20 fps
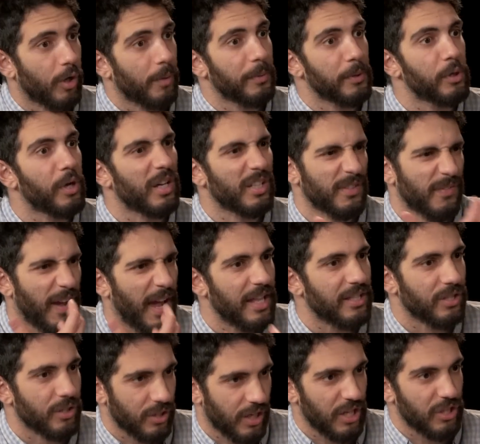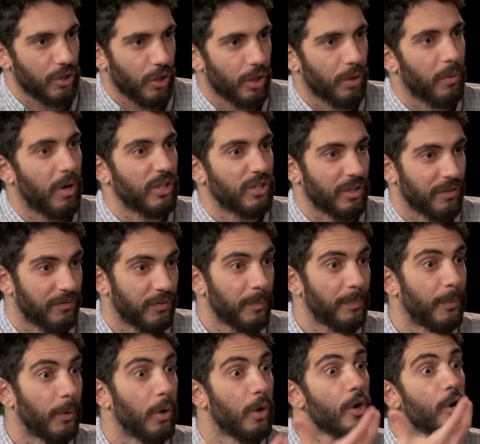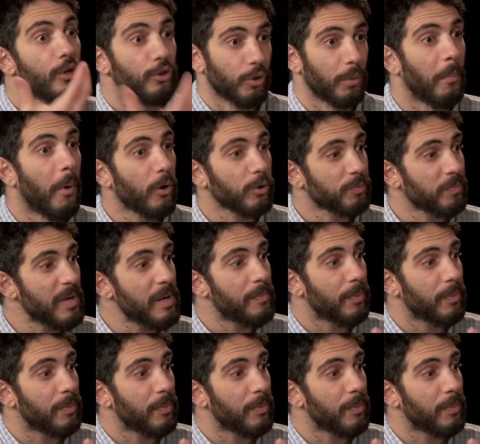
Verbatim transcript: best quarterback you guys have had since I started it, watching football. So most